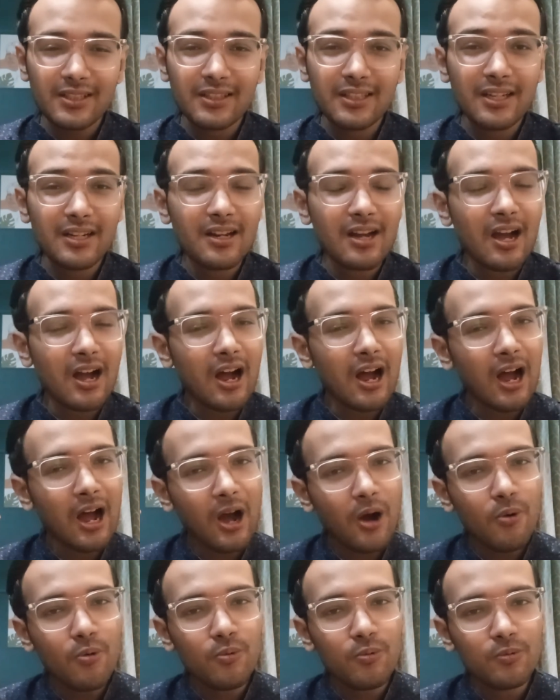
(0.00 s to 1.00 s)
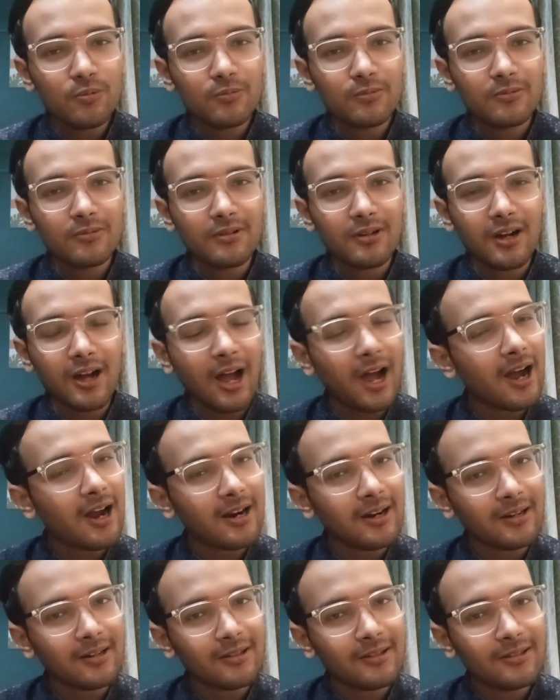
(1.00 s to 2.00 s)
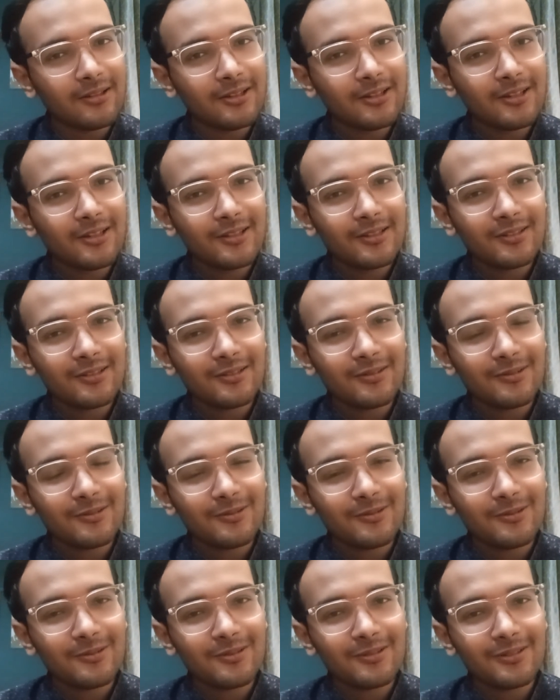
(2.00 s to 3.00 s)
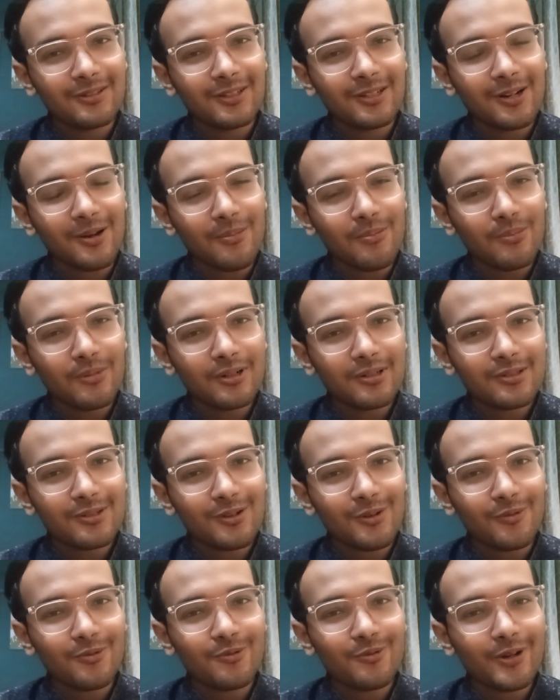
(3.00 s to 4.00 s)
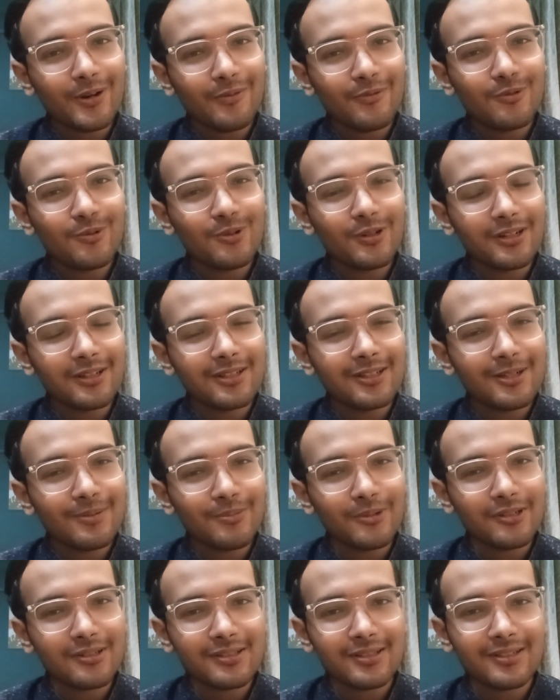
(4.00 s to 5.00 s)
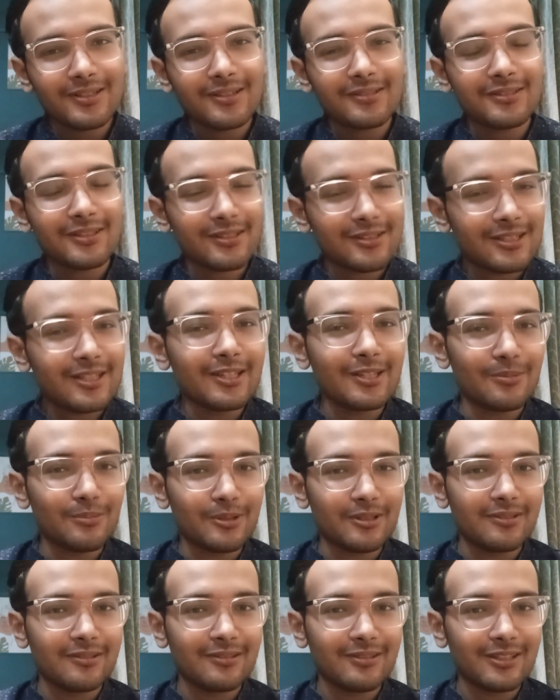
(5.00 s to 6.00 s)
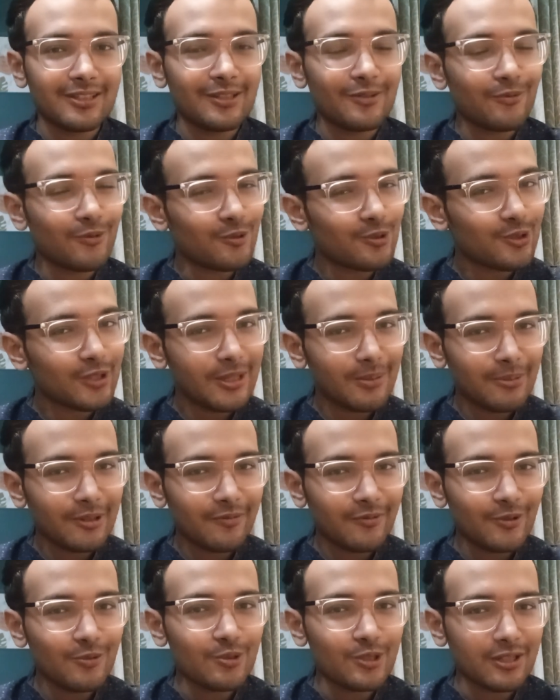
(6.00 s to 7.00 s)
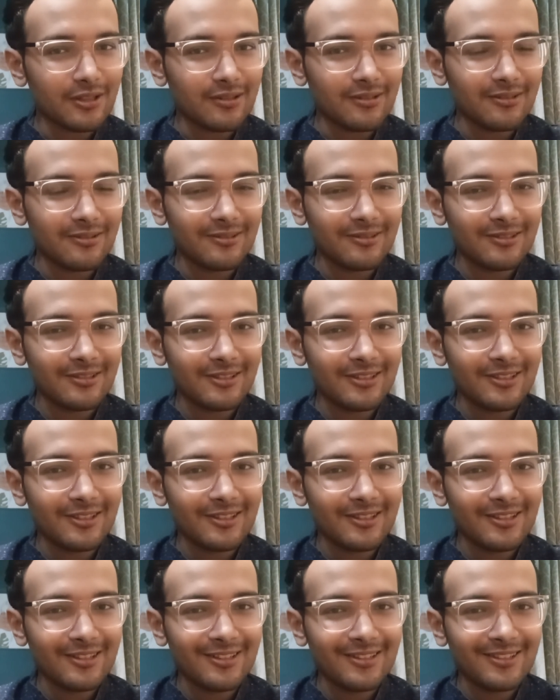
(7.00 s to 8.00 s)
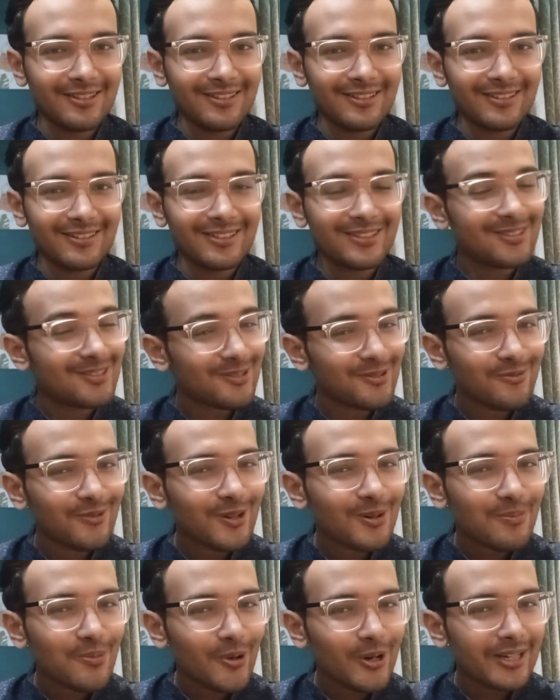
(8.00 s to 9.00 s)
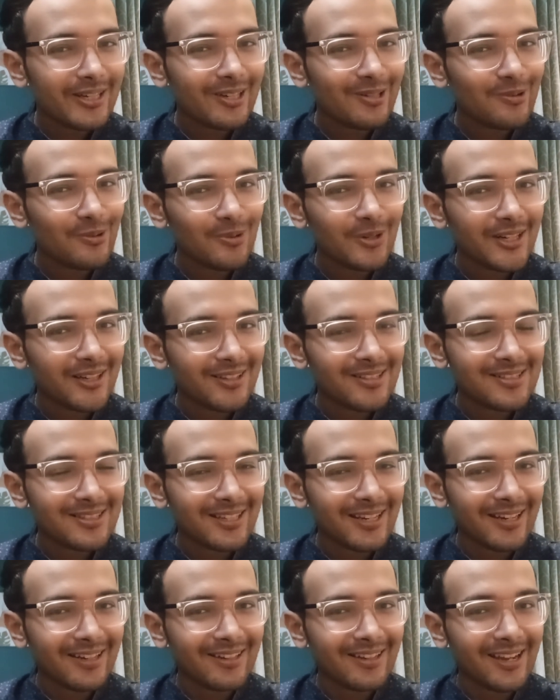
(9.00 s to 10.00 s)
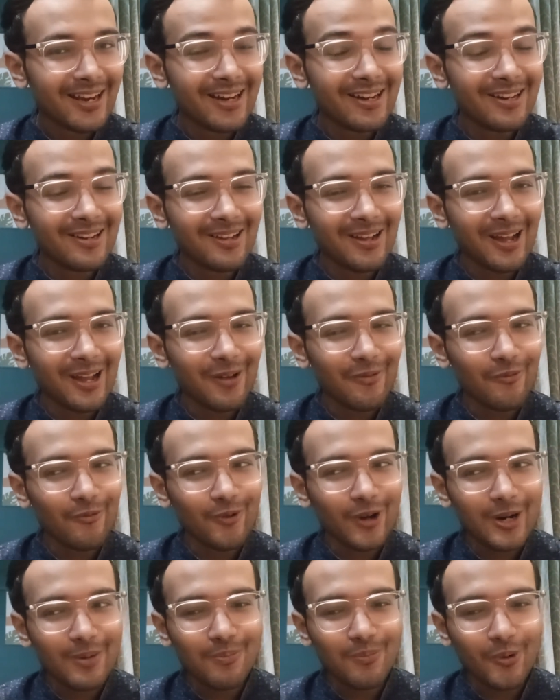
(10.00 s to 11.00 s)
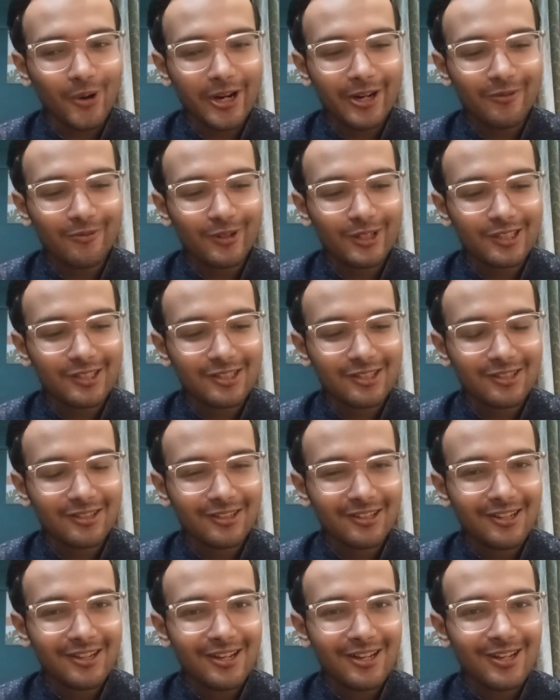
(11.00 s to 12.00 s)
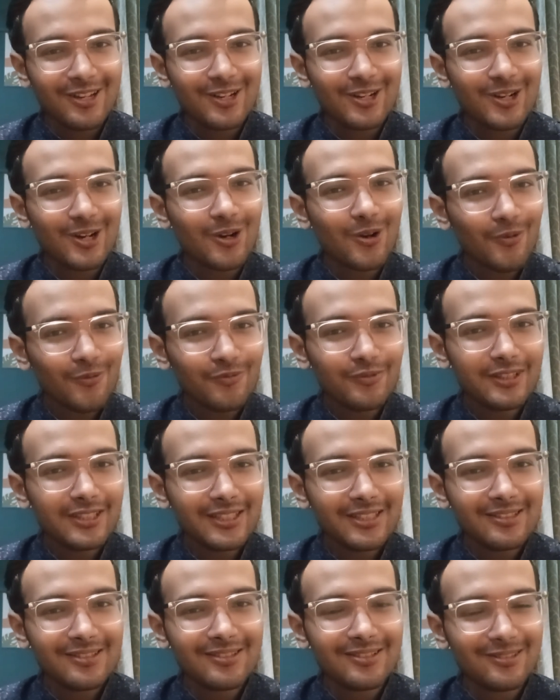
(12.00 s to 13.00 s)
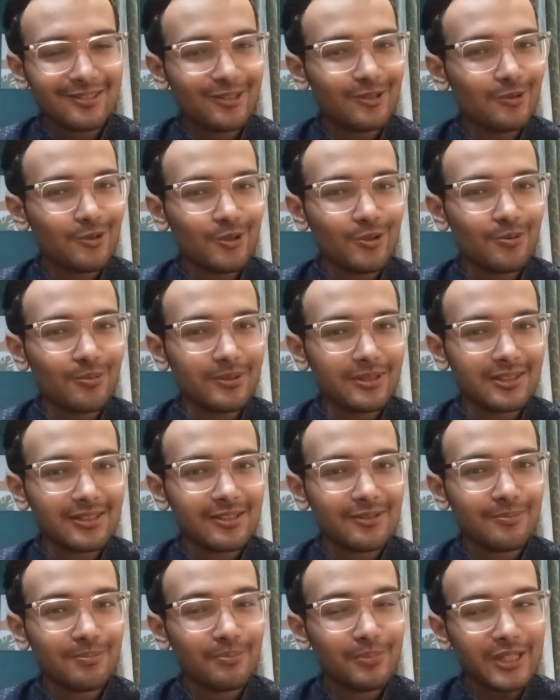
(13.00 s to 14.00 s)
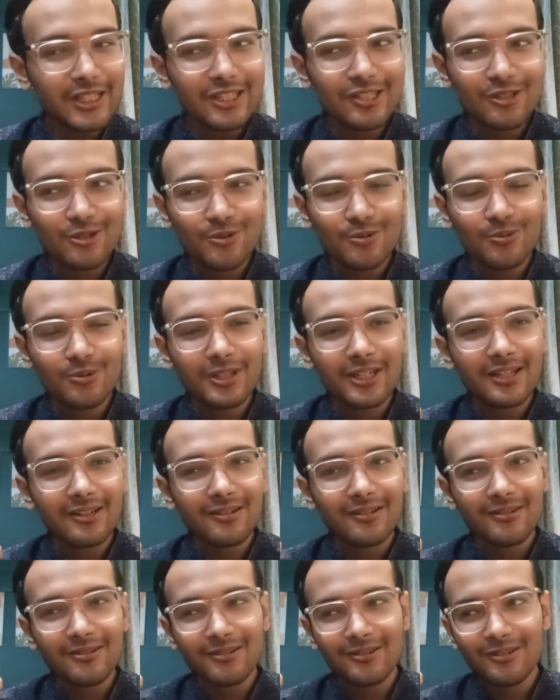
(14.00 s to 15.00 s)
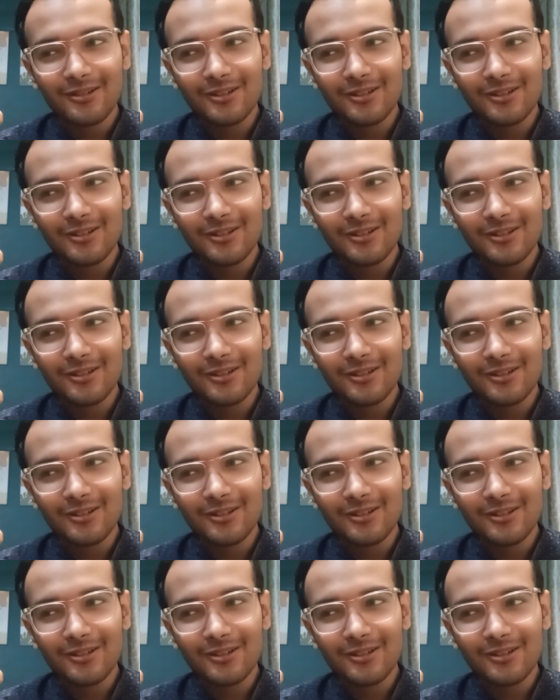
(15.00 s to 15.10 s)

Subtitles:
then how are the numbers of 12 to 13% are sustainable in the foreseeable future? This is one point I don't understand, and one point which none of these YouTubers preach to their